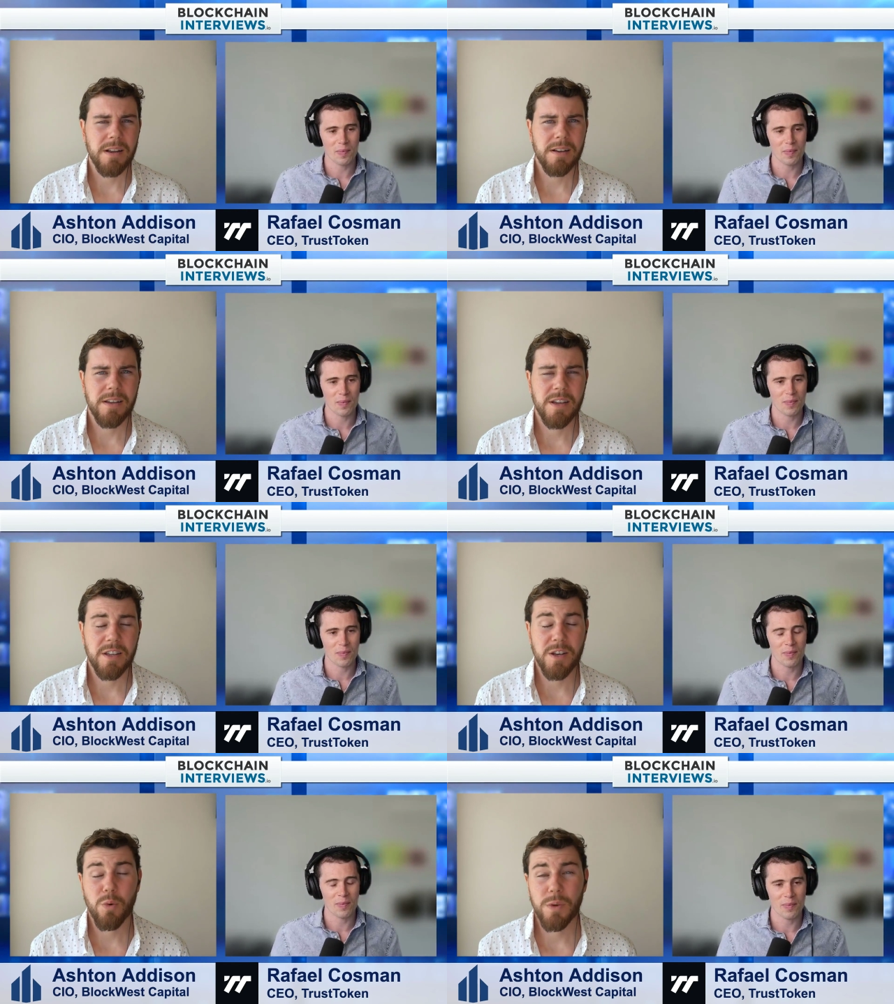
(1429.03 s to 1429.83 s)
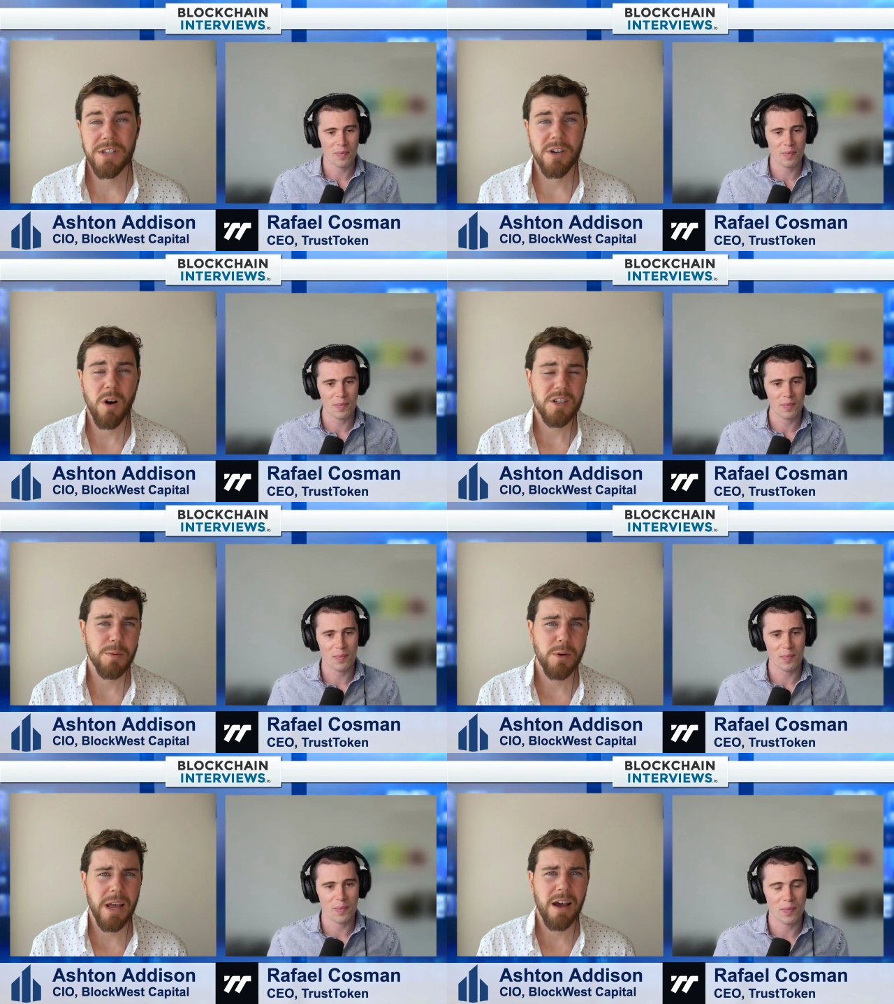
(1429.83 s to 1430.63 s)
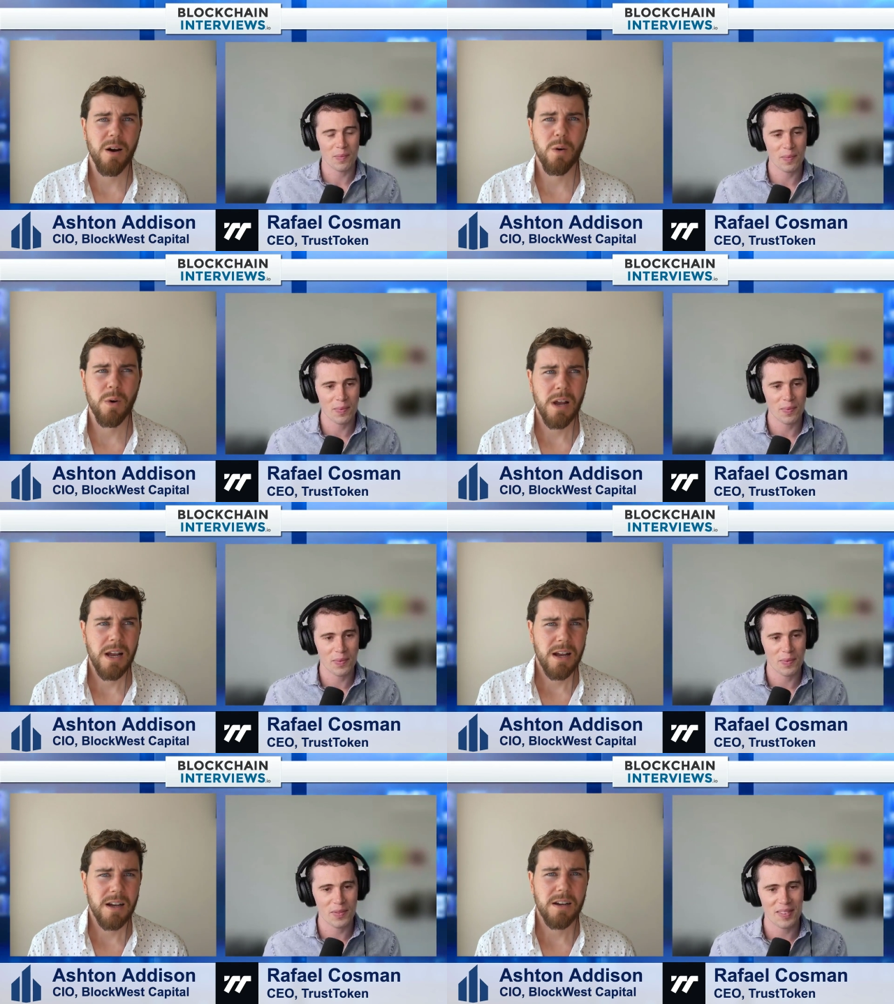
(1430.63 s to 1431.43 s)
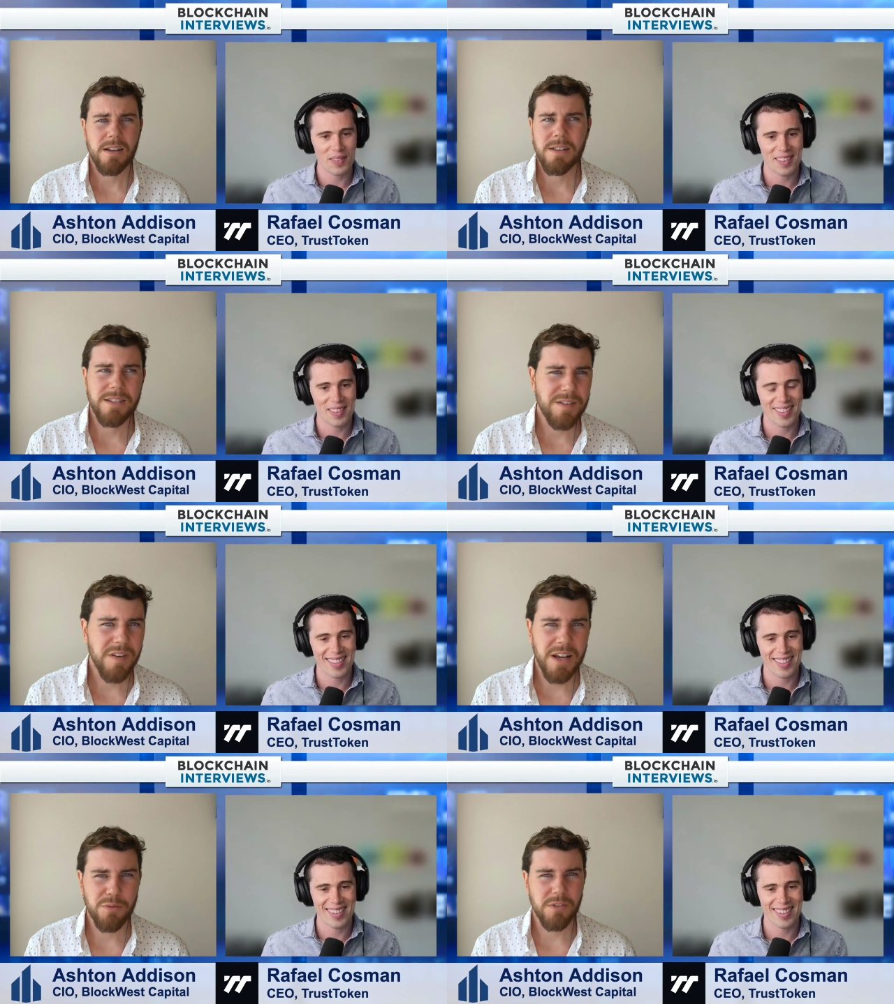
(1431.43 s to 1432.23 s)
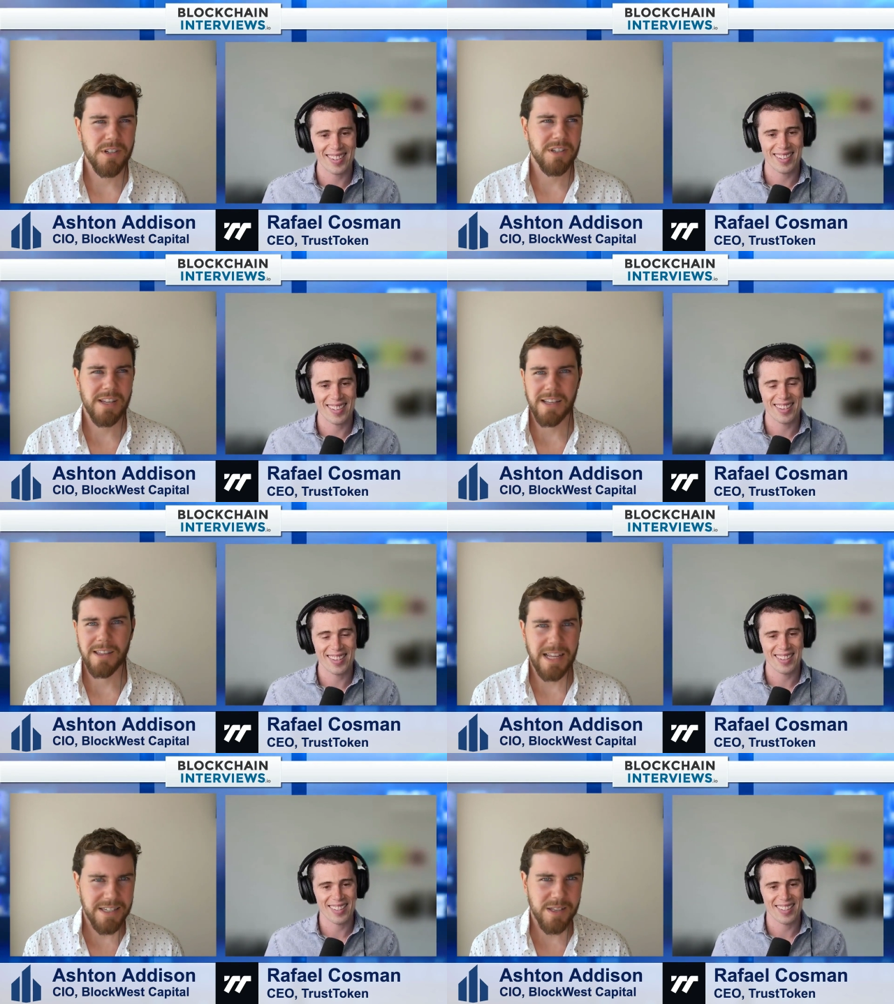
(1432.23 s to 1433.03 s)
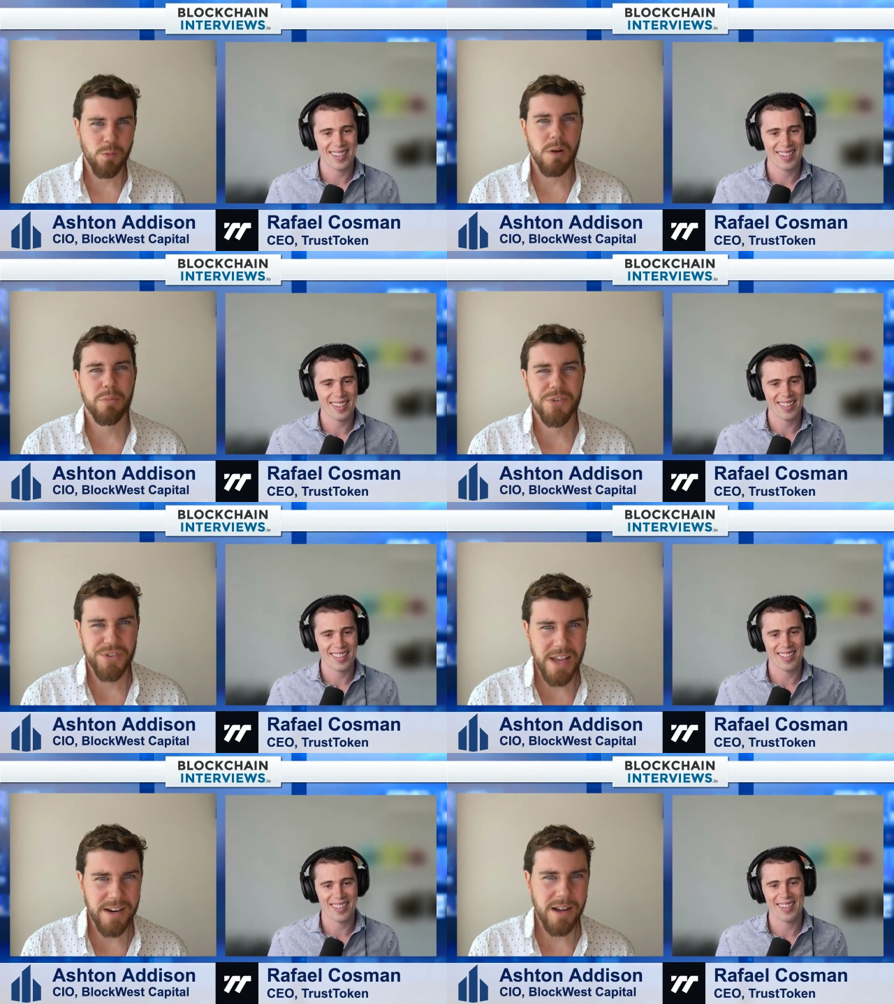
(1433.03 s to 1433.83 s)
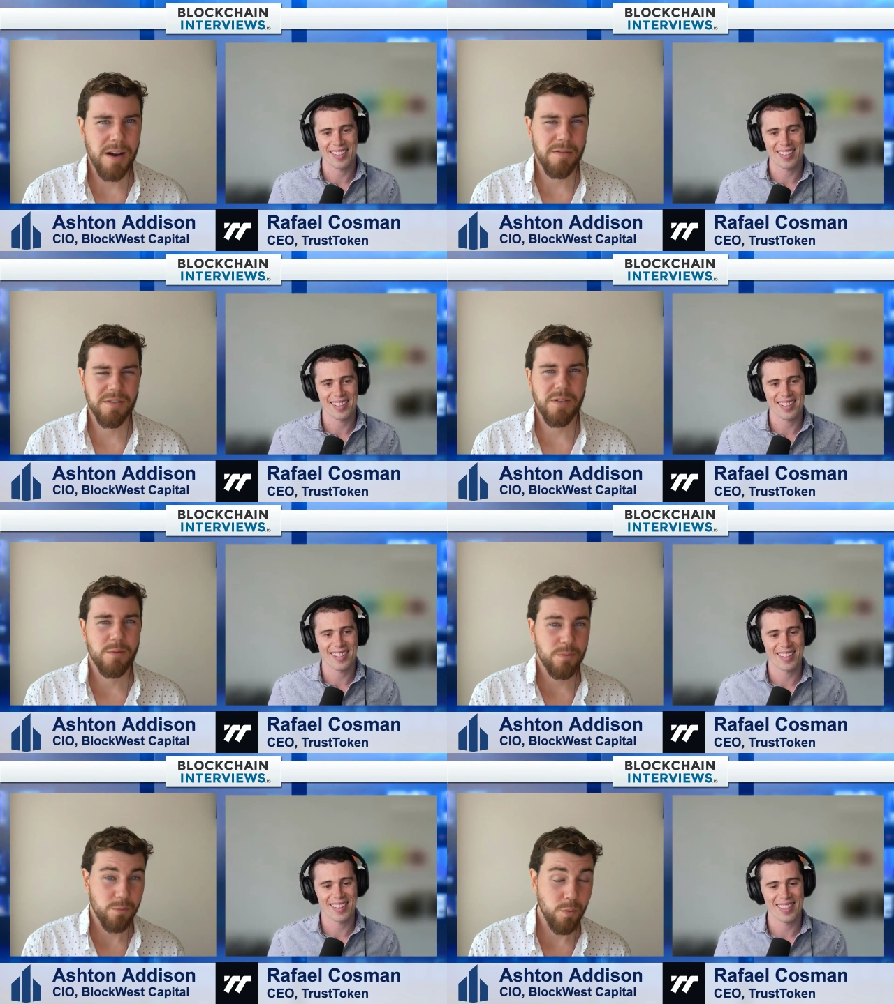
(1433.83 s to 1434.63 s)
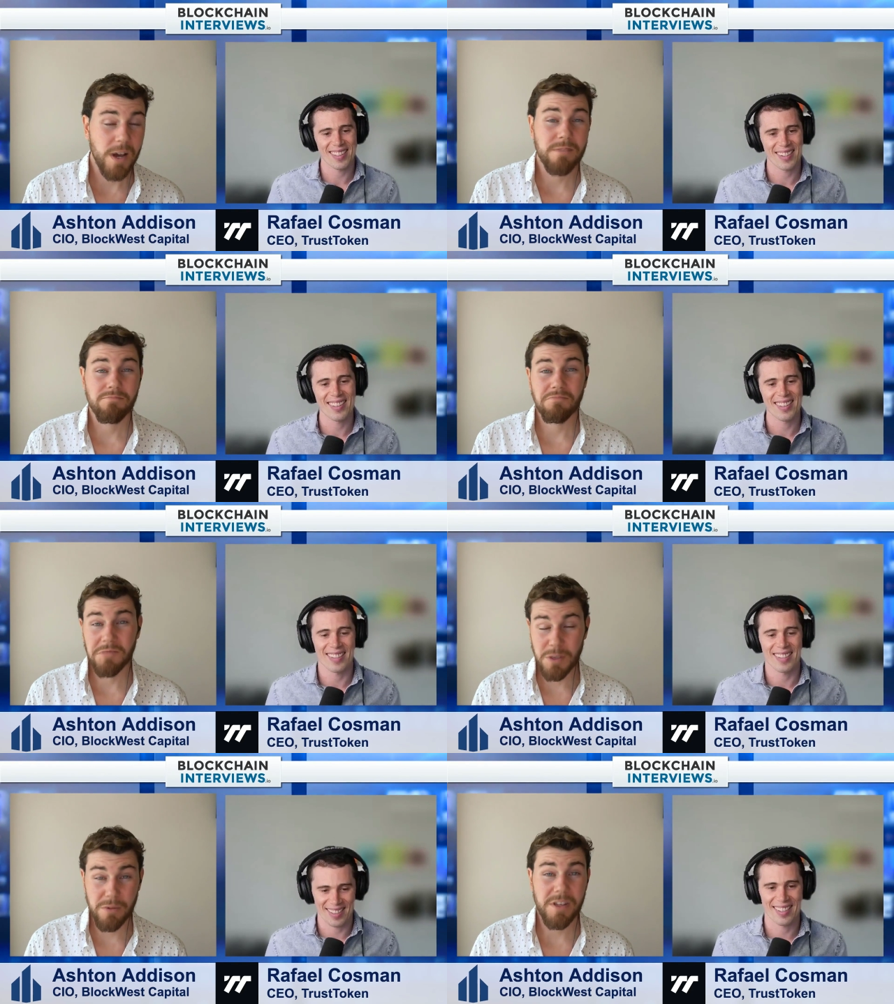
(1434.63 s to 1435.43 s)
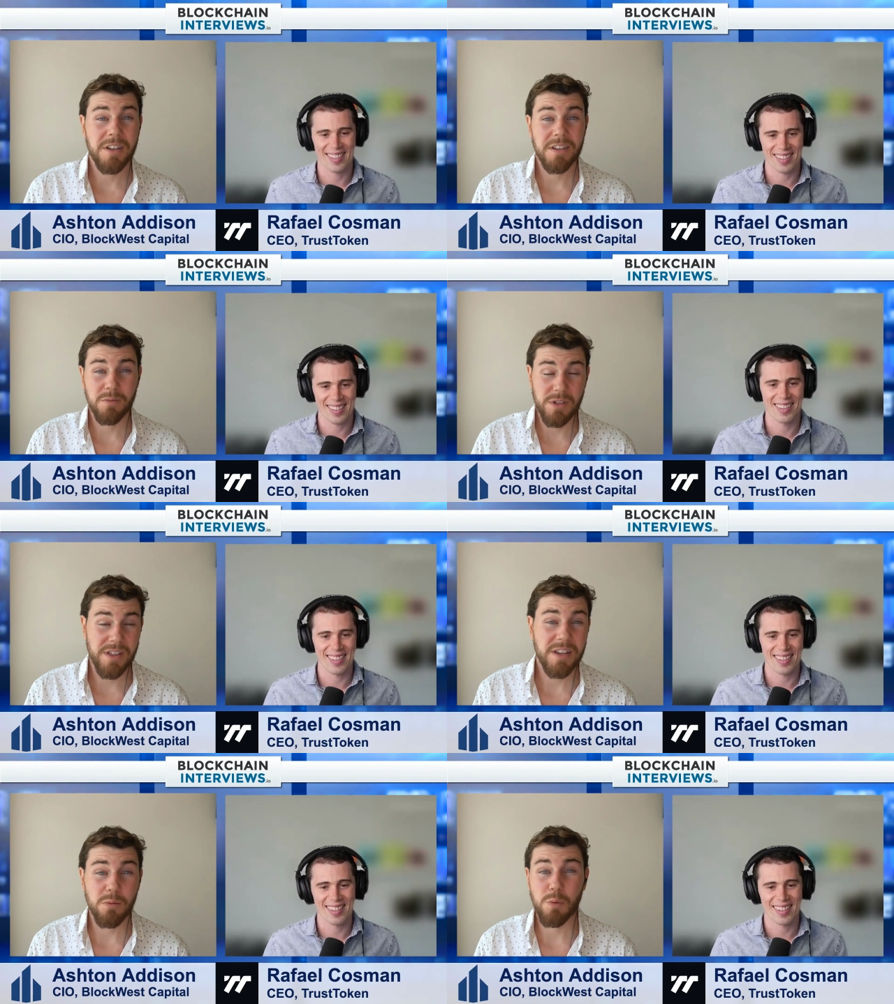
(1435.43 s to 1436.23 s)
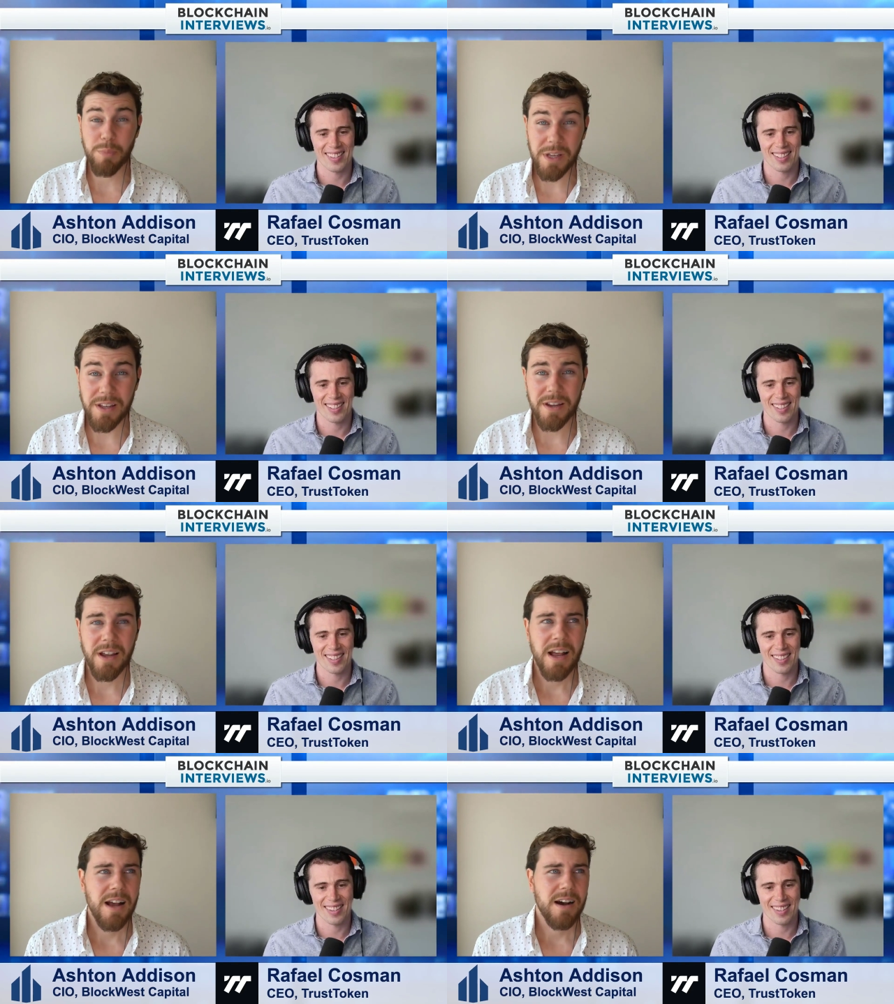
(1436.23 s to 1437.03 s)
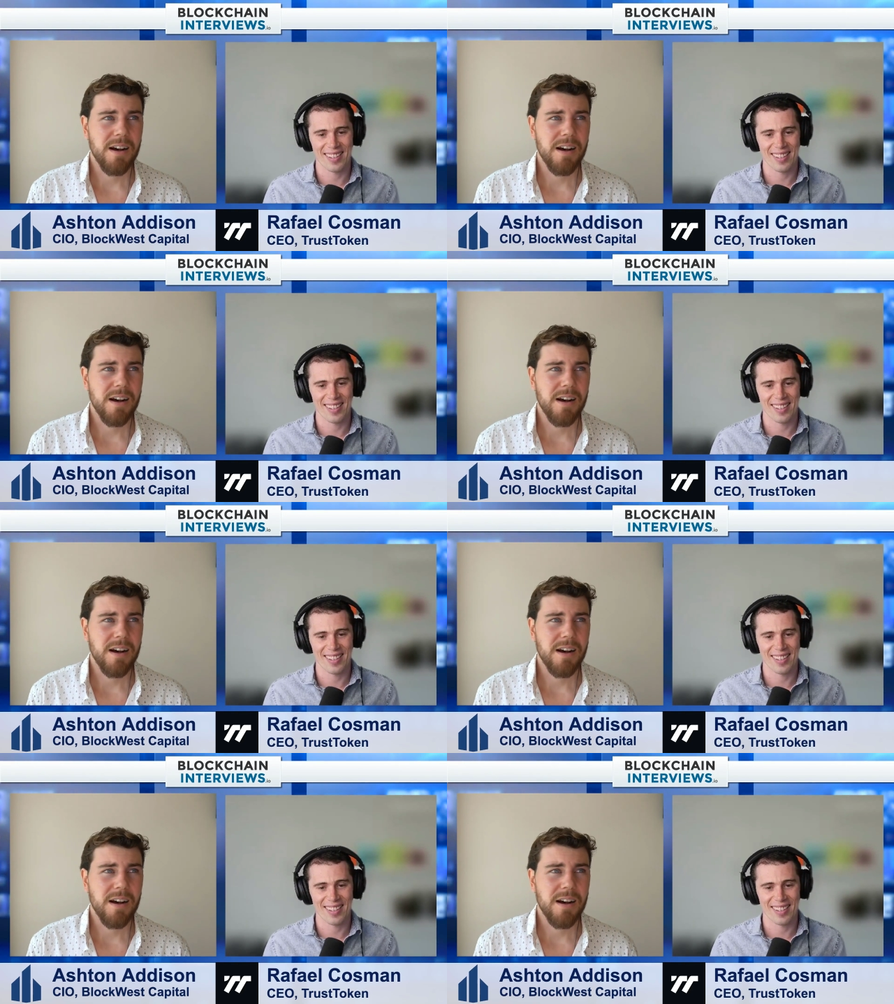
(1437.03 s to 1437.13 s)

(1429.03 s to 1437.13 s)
Speaker 1: but you know we talked about how uh, DeFi is really just like less than one percent of what you think and we think it will be,